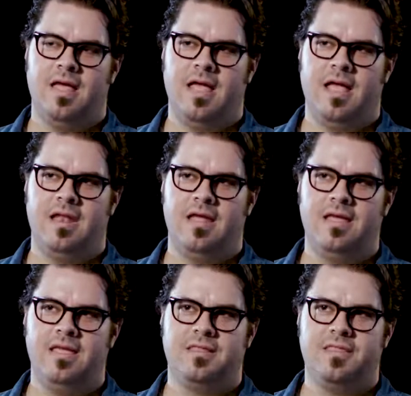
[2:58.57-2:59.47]
and
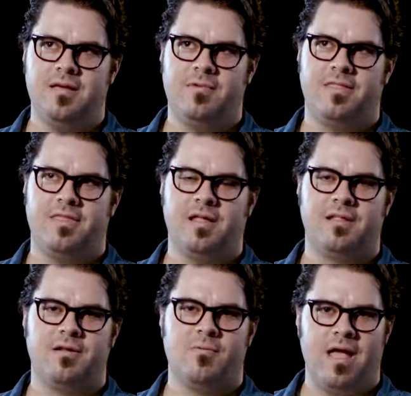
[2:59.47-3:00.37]
he can think about
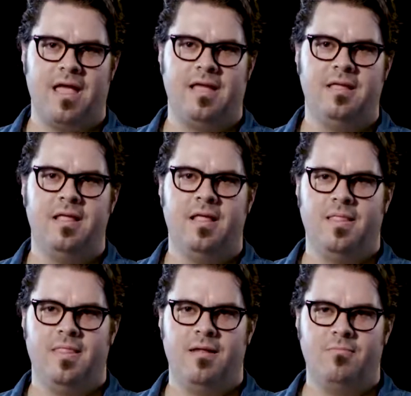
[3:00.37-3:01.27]
things in a way
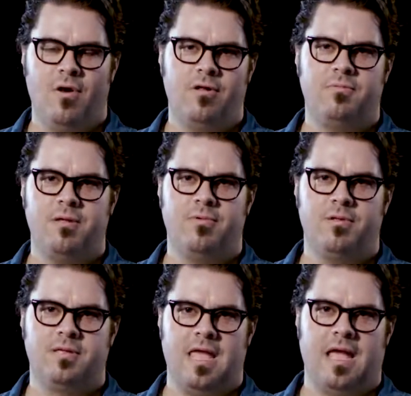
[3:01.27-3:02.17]
that most
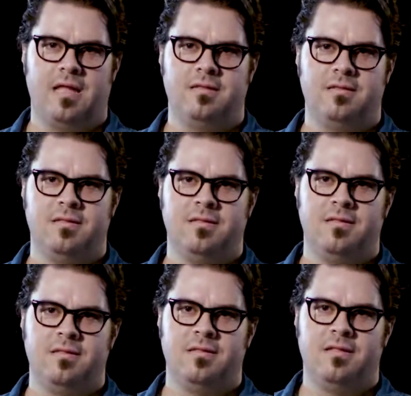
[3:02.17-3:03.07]
people can't,
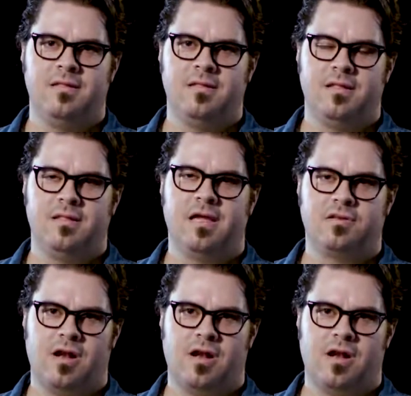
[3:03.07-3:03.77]
like